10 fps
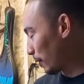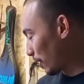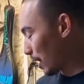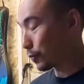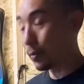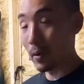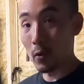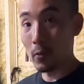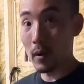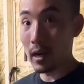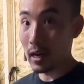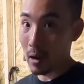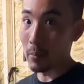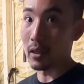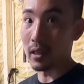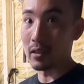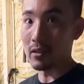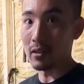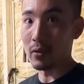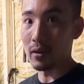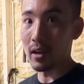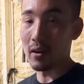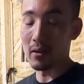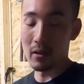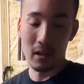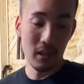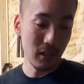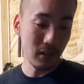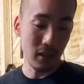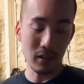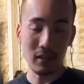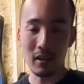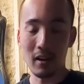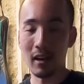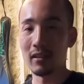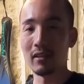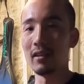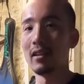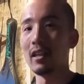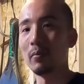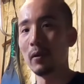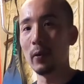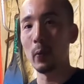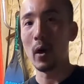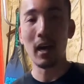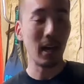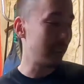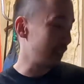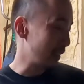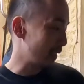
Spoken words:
as for my road bike, I'm gonna get to this one now. So I just thought I should explain why I didn't